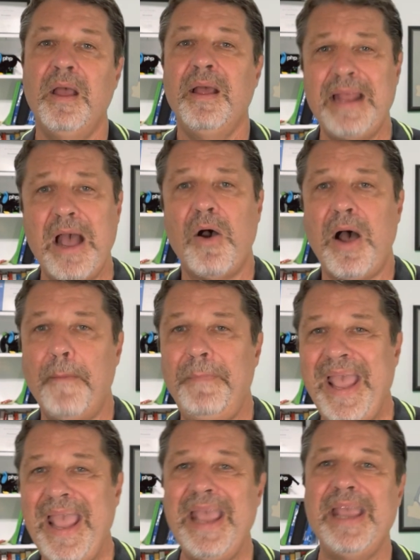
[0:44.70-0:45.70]
Now, a
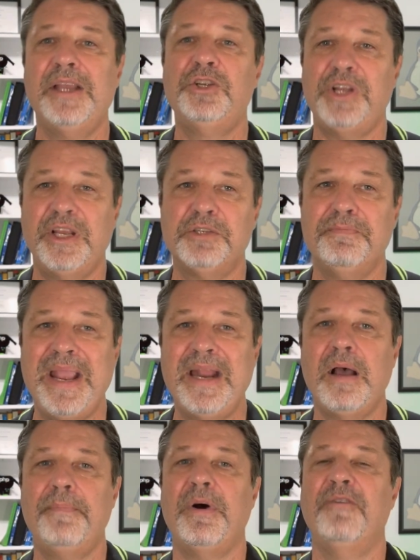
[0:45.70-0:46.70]
page is made
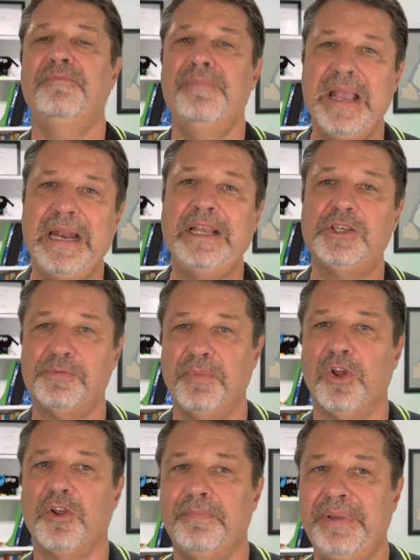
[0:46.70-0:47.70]
up of many
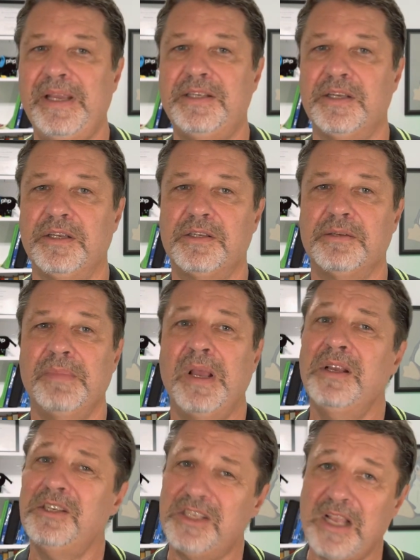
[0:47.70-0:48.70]
smaller pieces,
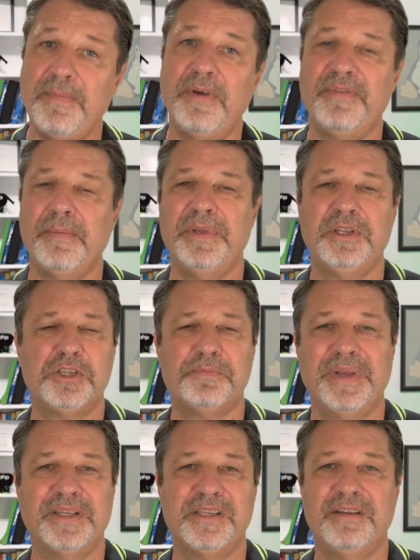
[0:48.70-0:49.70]
some of them
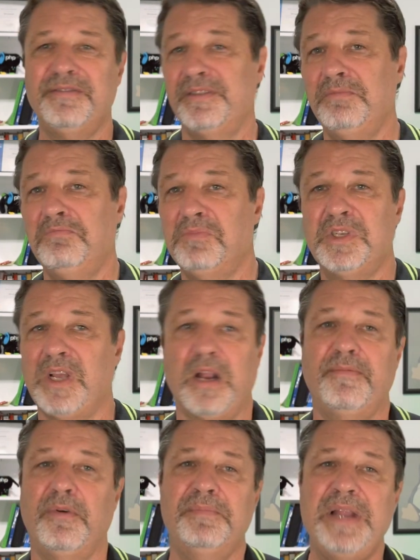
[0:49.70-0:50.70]
expensive and some
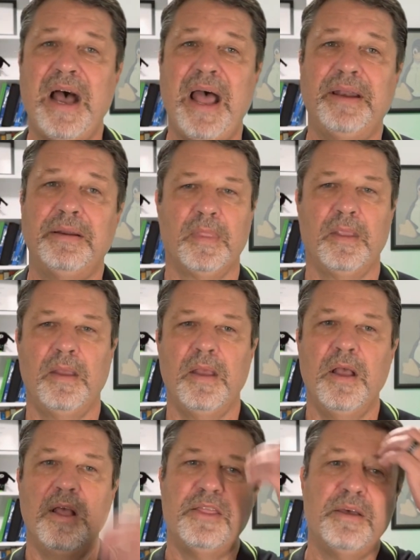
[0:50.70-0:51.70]
of them not.
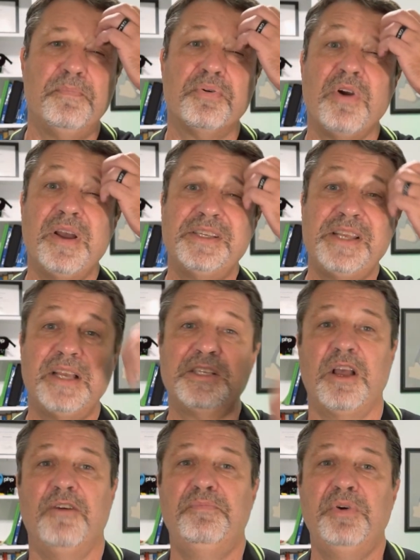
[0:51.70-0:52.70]
The process
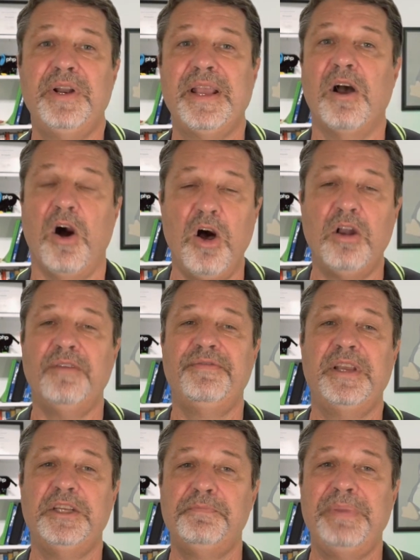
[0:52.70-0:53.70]
of putting all of
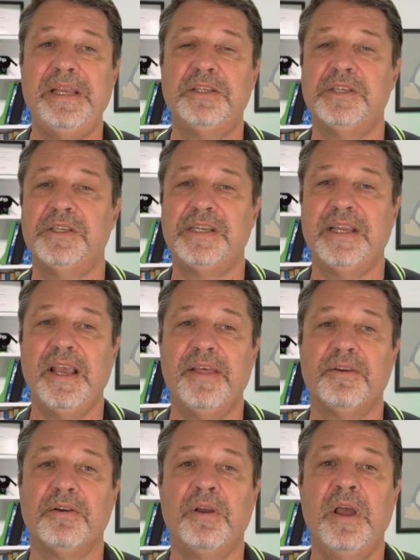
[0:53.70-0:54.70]
these pieces
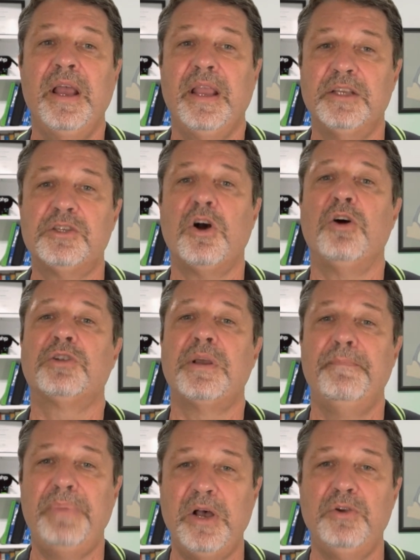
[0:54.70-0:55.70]
together is called
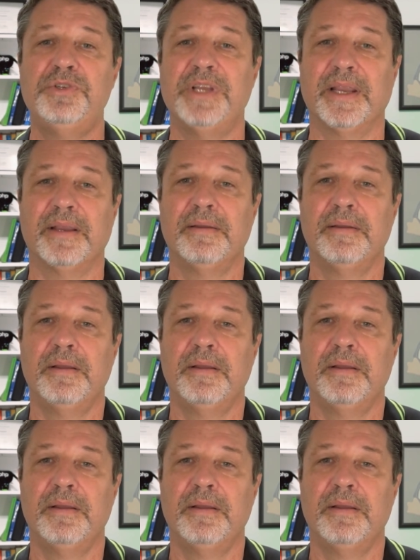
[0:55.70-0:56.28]
composing.